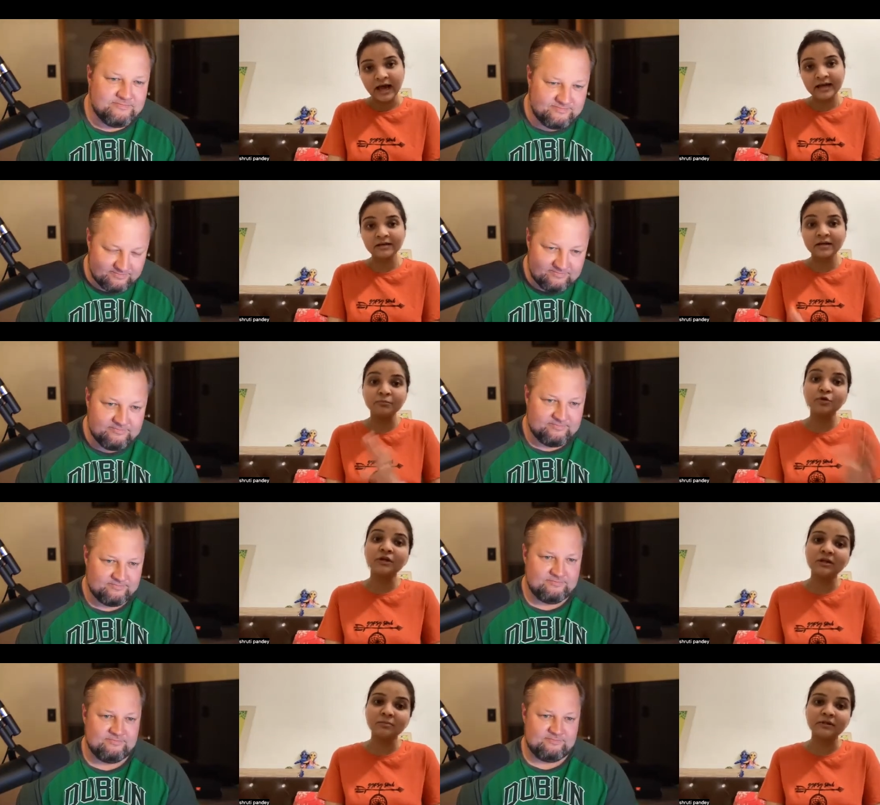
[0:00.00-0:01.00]
Speaker 1: and
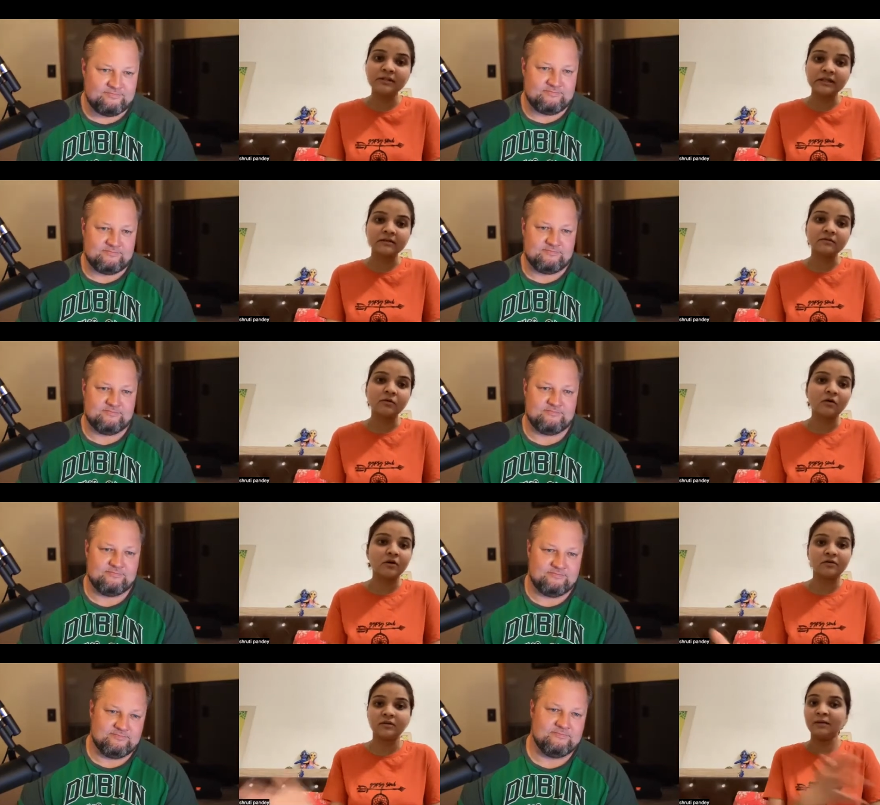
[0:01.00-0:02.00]
community building,
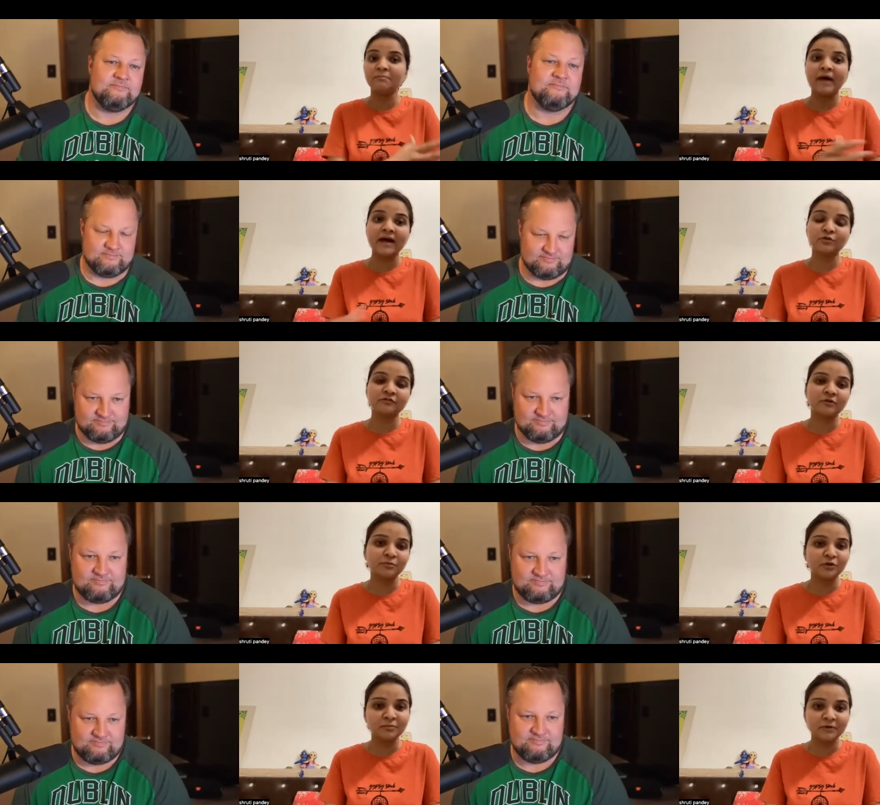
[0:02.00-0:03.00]
or the impact hmm. of
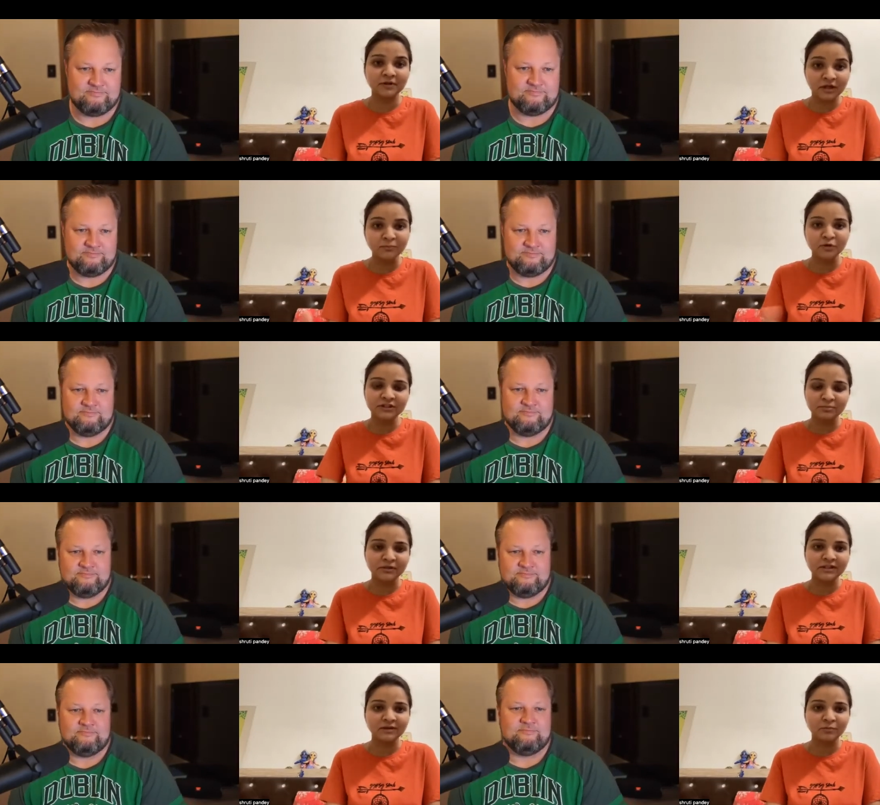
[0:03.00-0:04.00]
community
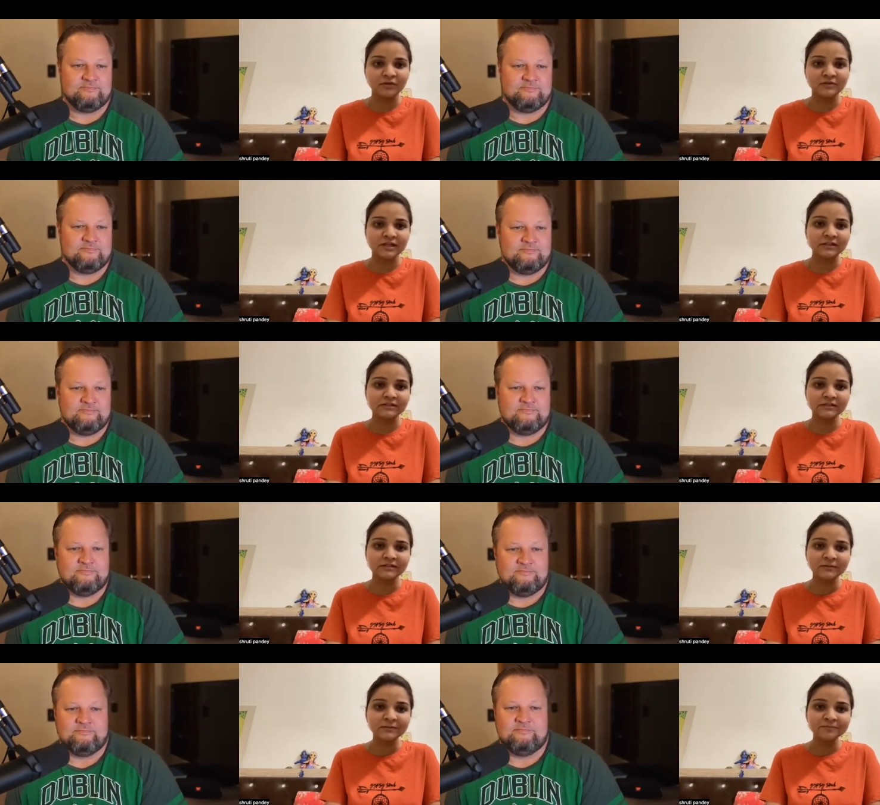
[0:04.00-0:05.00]
community building with
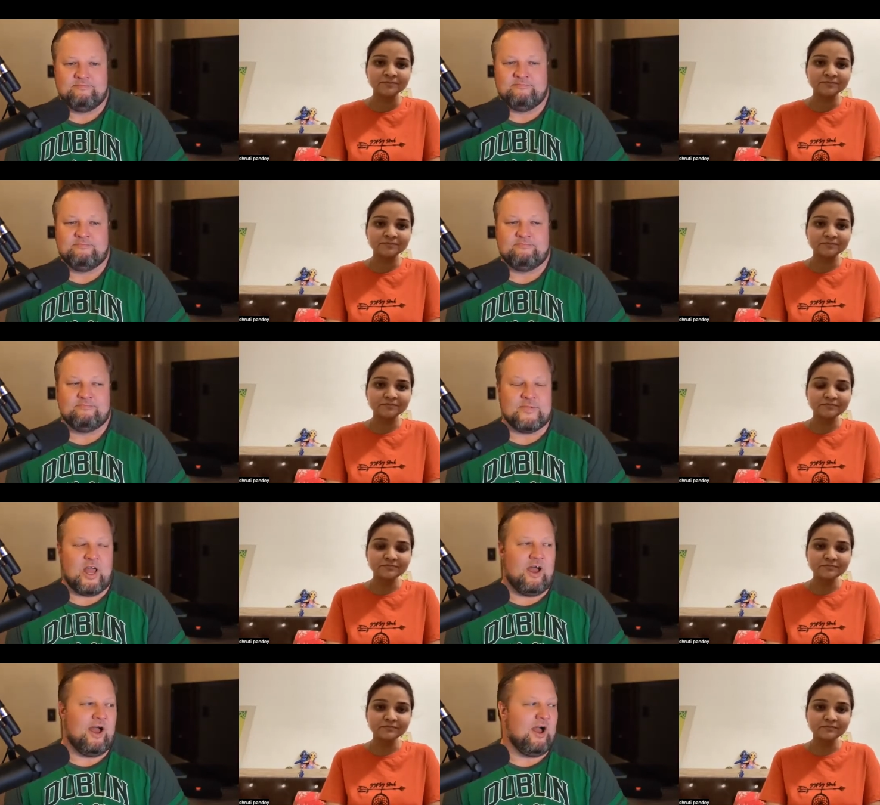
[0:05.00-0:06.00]
sales?
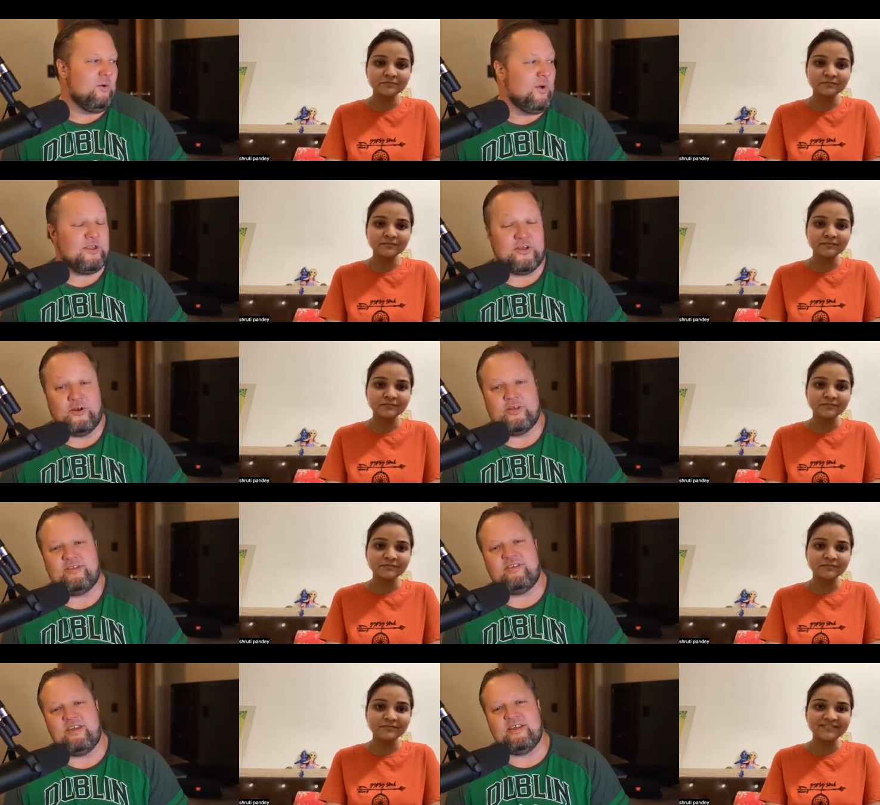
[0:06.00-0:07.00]
Speaker 2: Uh, well, you know, they
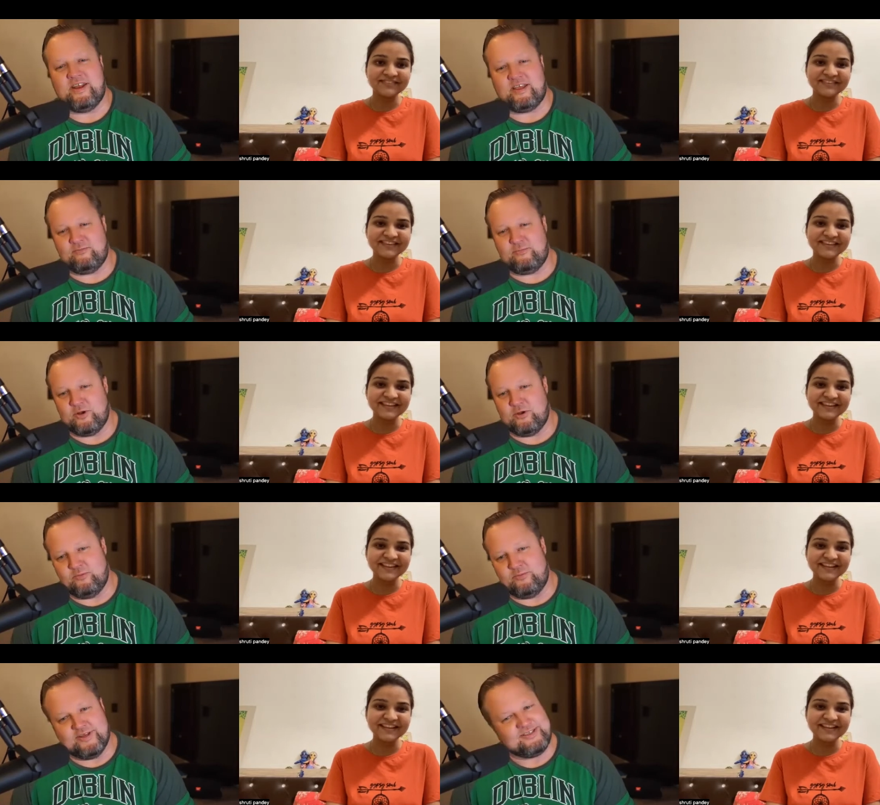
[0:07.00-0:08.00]
say the next Buddha will
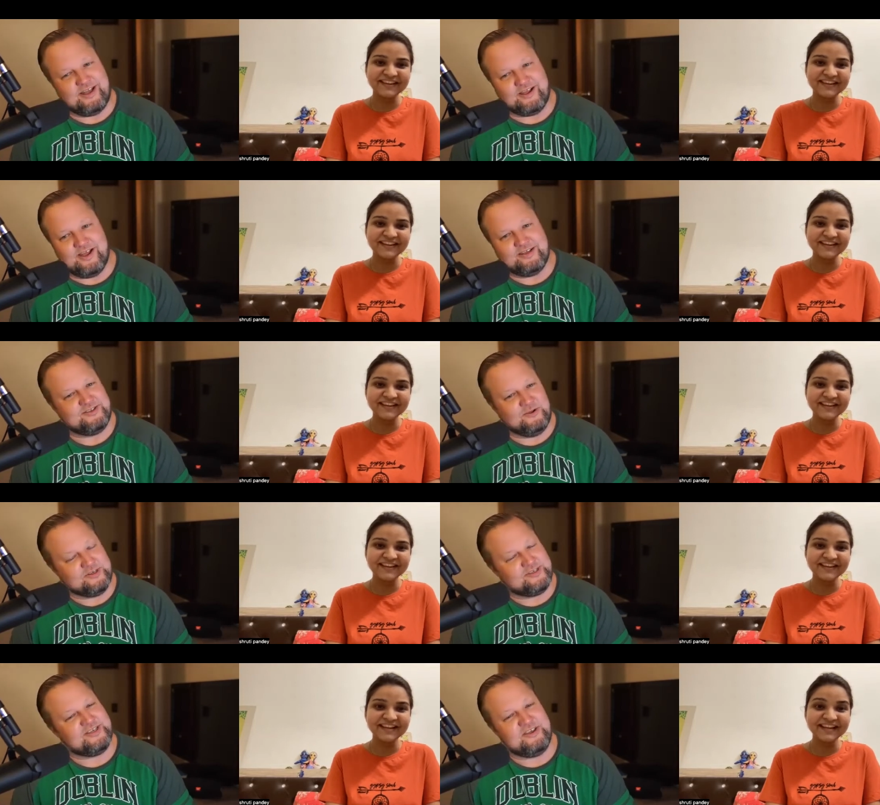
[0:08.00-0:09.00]
be a Sangha, so
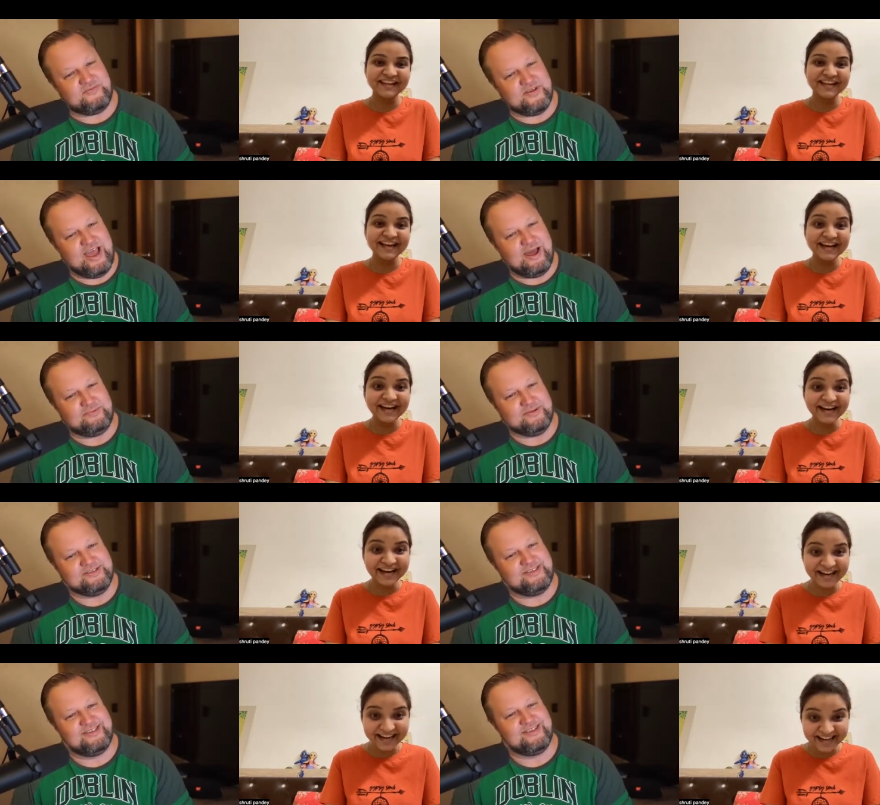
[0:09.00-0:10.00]
we'll see if it
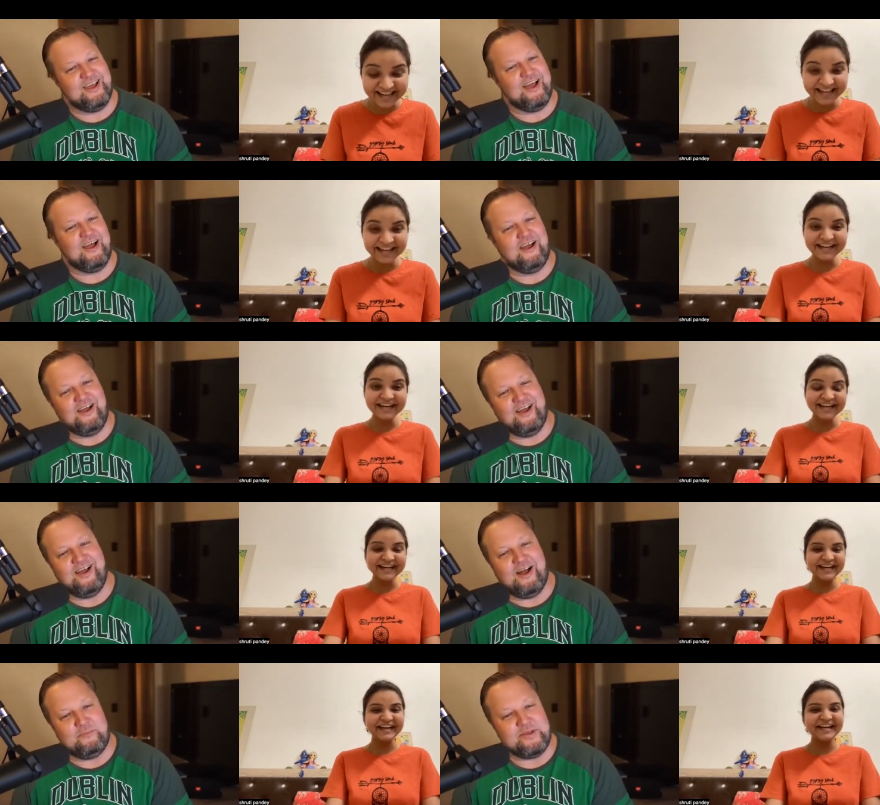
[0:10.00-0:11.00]
happens. Uh,
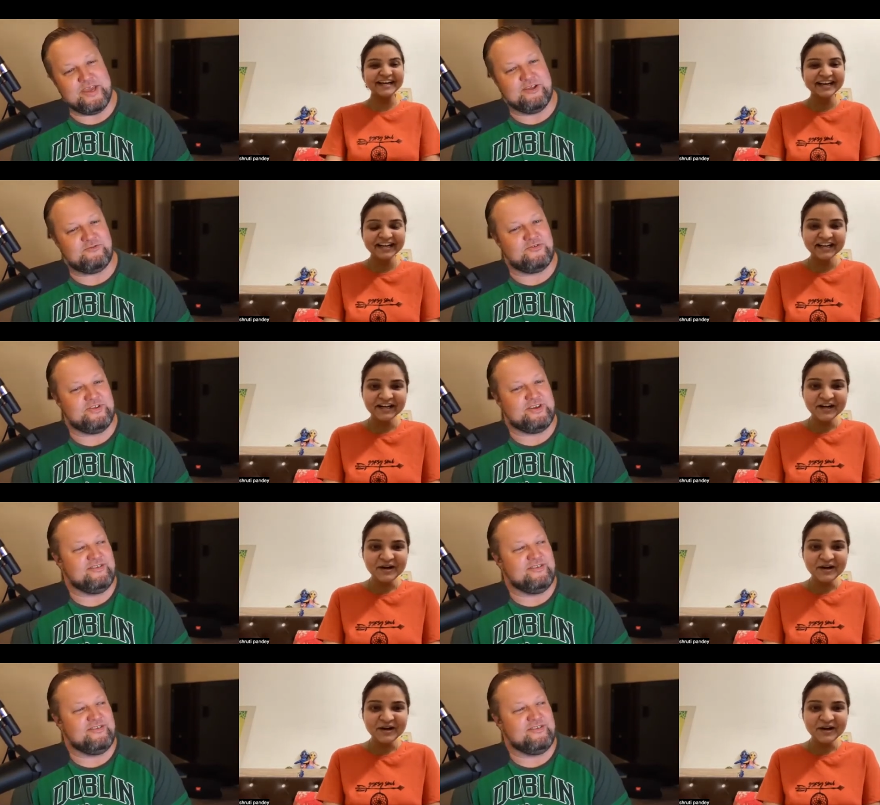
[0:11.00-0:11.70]
I'll be interested to